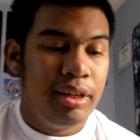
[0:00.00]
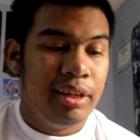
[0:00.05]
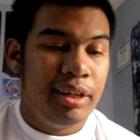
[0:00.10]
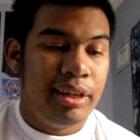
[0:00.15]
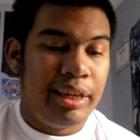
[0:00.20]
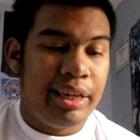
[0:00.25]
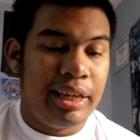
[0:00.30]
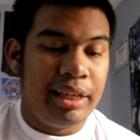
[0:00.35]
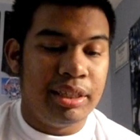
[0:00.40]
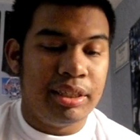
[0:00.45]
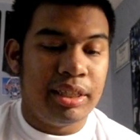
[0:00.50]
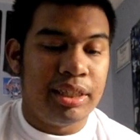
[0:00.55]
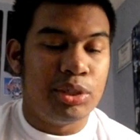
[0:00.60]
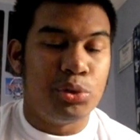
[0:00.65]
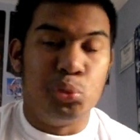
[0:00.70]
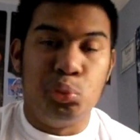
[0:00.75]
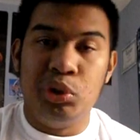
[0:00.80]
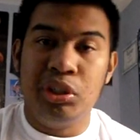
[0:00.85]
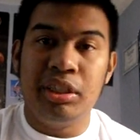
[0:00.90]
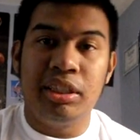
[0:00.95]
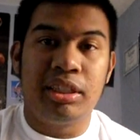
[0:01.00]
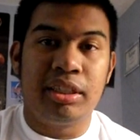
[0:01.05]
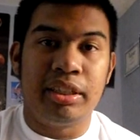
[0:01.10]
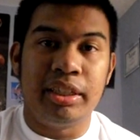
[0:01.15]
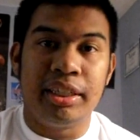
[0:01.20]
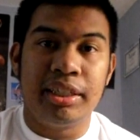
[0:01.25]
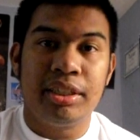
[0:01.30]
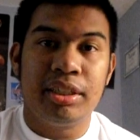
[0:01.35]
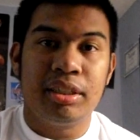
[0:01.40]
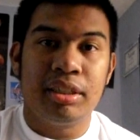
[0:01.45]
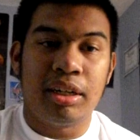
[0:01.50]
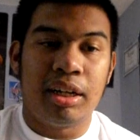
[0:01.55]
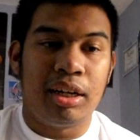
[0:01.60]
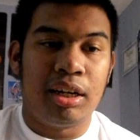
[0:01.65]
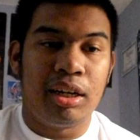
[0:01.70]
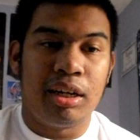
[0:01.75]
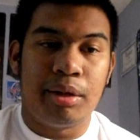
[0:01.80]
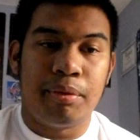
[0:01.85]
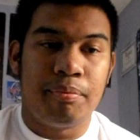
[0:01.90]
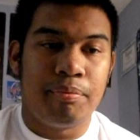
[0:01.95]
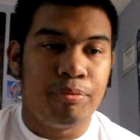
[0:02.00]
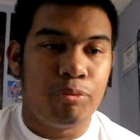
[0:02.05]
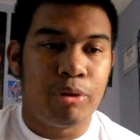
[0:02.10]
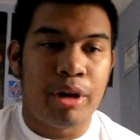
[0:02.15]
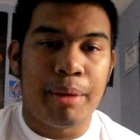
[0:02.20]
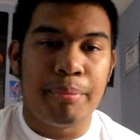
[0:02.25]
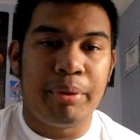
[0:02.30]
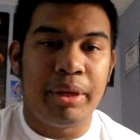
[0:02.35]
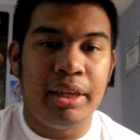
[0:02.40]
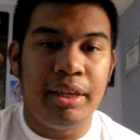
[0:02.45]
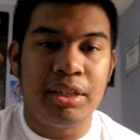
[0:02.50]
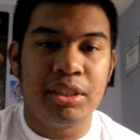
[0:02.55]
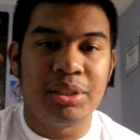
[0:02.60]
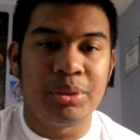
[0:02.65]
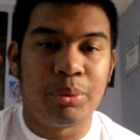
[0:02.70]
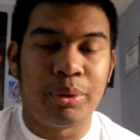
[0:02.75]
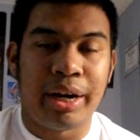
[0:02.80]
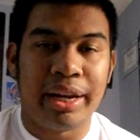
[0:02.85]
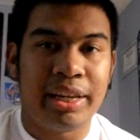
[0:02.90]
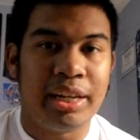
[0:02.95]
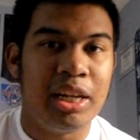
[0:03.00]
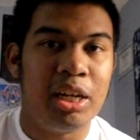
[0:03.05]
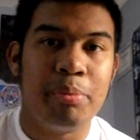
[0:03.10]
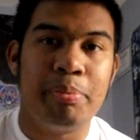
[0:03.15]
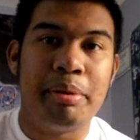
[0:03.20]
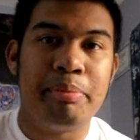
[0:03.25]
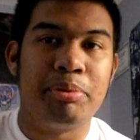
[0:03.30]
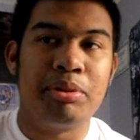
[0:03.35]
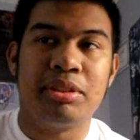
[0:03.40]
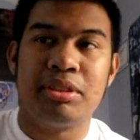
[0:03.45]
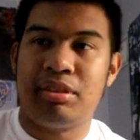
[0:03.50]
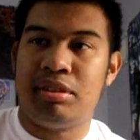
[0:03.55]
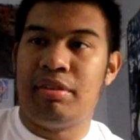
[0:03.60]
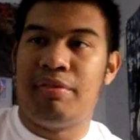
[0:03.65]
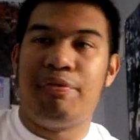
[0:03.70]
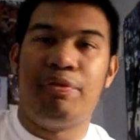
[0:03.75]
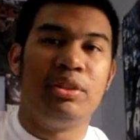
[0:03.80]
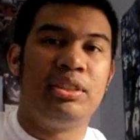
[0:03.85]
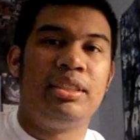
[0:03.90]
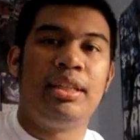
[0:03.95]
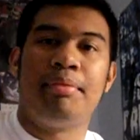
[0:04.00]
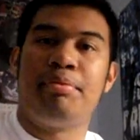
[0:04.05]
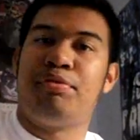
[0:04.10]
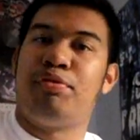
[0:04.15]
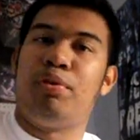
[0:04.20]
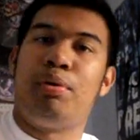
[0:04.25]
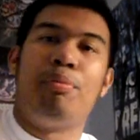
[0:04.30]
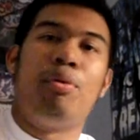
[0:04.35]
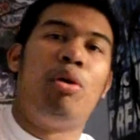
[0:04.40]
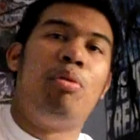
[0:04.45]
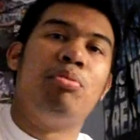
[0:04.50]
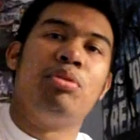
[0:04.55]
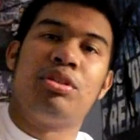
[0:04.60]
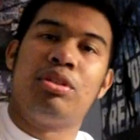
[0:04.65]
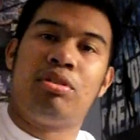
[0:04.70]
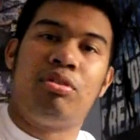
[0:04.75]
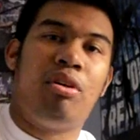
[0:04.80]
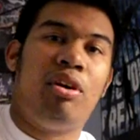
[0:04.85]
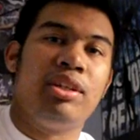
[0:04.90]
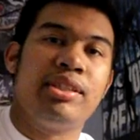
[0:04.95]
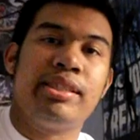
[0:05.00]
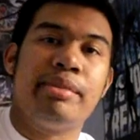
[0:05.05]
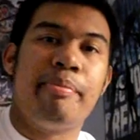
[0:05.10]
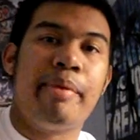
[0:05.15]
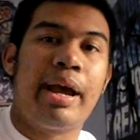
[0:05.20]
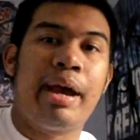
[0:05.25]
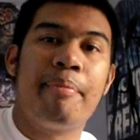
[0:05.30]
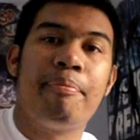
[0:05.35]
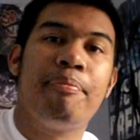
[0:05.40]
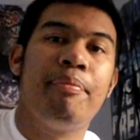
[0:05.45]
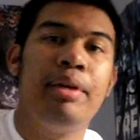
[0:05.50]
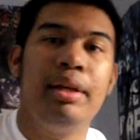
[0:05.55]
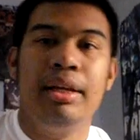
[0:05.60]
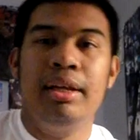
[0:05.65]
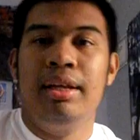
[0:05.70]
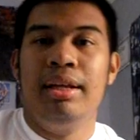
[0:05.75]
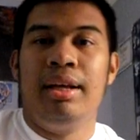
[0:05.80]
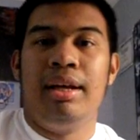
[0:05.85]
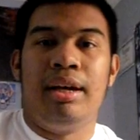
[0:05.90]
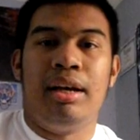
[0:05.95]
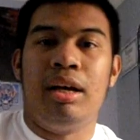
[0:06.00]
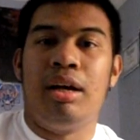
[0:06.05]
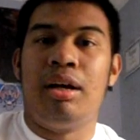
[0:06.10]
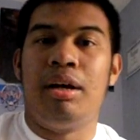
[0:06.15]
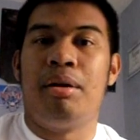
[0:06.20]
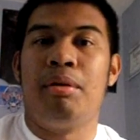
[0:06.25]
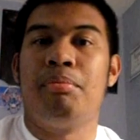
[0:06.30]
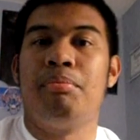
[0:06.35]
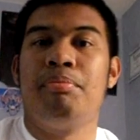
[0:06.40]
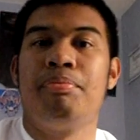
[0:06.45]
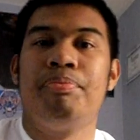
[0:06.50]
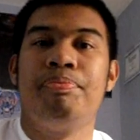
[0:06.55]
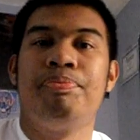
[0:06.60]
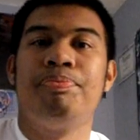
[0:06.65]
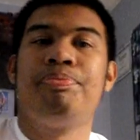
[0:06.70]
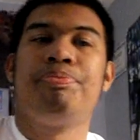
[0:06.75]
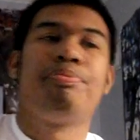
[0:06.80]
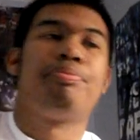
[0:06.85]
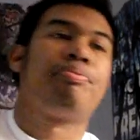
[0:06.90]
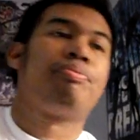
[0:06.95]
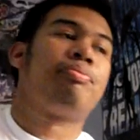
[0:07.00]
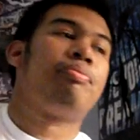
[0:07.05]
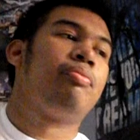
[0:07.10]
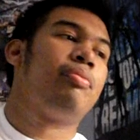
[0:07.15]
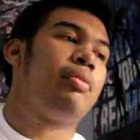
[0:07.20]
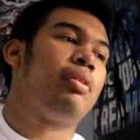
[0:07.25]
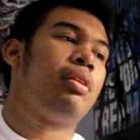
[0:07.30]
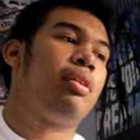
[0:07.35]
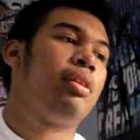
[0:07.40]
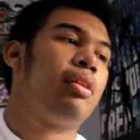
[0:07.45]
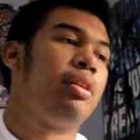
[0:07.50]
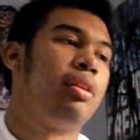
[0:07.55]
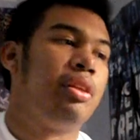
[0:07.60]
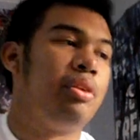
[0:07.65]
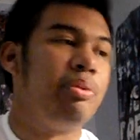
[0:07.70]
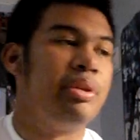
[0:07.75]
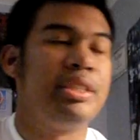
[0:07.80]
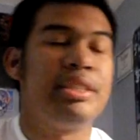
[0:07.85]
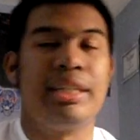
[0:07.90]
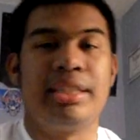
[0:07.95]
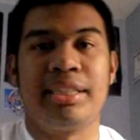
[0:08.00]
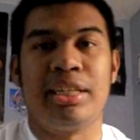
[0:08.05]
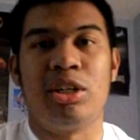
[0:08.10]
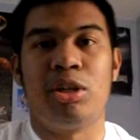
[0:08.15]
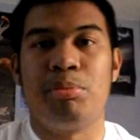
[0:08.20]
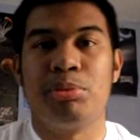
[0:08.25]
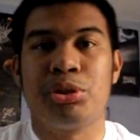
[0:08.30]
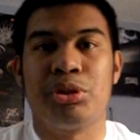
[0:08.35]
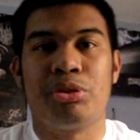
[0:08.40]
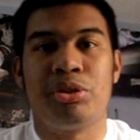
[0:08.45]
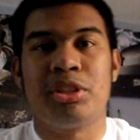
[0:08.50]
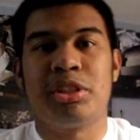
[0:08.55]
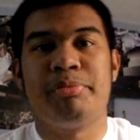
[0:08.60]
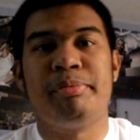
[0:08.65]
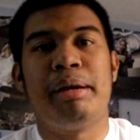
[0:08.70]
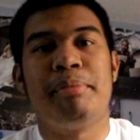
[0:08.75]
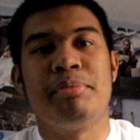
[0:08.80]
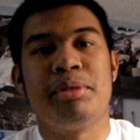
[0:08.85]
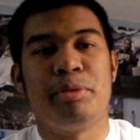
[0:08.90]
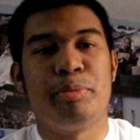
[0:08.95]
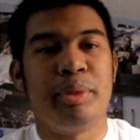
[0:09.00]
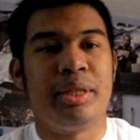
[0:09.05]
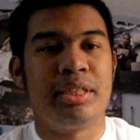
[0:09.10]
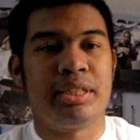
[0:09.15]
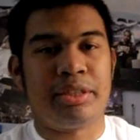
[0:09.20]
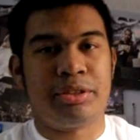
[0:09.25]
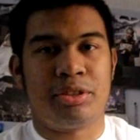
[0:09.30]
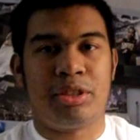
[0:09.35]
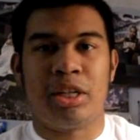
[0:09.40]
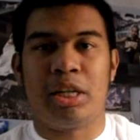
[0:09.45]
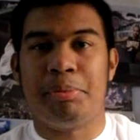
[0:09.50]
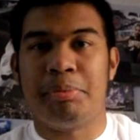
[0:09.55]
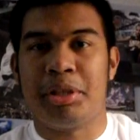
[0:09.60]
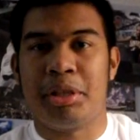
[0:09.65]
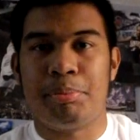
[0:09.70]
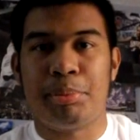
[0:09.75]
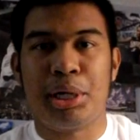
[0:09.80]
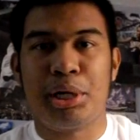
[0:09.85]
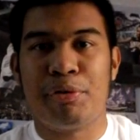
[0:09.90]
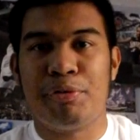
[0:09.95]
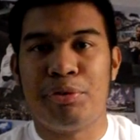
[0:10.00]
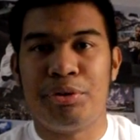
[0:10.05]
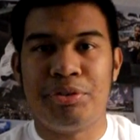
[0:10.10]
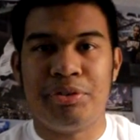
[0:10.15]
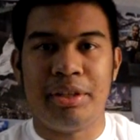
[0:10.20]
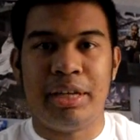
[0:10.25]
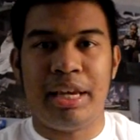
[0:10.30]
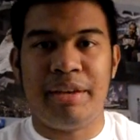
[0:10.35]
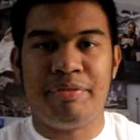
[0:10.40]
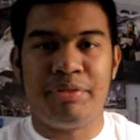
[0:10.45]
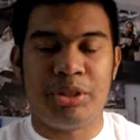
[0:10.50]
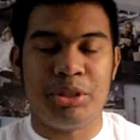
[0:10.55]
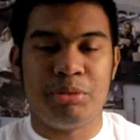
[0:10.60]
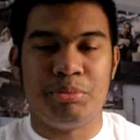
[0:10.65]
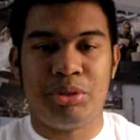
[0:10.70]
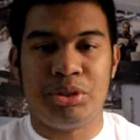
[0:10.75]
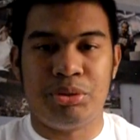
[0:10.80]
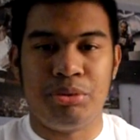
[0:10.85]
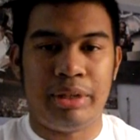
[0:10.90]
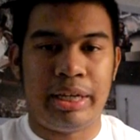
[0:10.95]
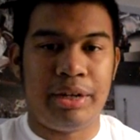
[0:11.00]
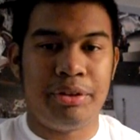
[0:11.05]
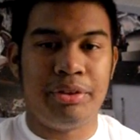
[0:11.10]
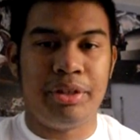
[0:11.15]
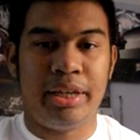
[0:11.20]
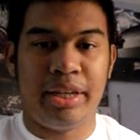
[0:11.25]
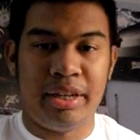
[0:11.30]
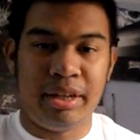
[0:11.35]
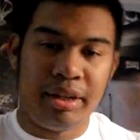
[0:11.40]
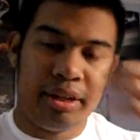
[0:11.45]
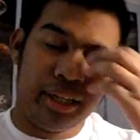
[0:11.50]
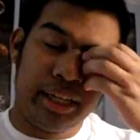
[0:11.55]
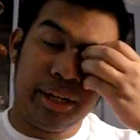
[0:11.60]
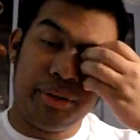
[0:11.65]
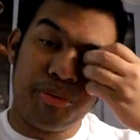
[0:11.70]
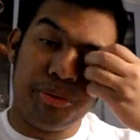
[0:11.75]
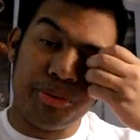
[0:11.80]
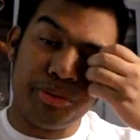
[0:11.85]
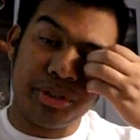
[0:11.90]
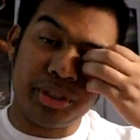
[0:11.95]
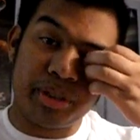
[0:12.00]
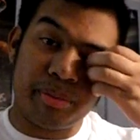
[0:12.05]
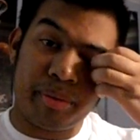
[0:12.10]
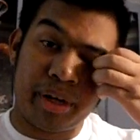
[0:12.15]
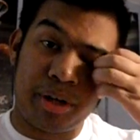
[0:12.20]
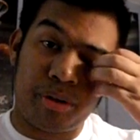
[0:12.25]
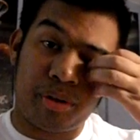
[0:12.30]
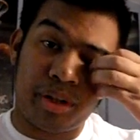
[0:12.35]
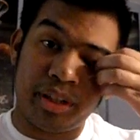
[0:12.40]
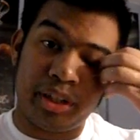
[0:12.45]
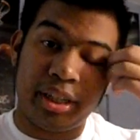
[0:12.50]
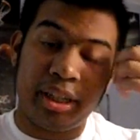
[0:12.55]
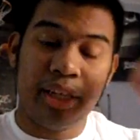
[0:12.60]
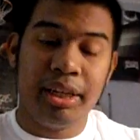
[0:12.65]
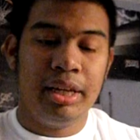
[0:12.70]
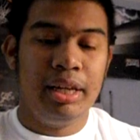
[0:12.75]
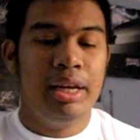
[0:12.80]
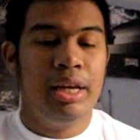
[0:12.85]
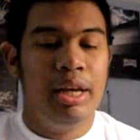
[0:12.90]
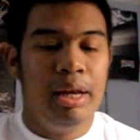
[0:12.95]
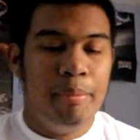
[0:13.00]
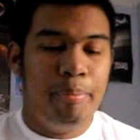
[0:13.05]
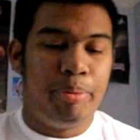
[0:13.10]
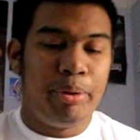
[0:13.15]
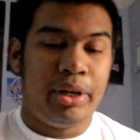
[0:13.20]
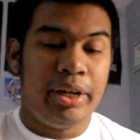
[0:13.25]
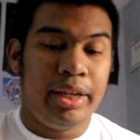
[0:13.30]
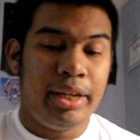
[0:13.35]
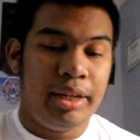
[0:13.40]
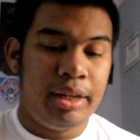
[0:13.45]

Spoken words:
it's really clear. When I'm playing Gears of War, I can hear people's footsteps from almost across the map. The reason I say almost across the map is because I was talking about the microphone. If the game volume's too loud, then it ruins the mic quality. But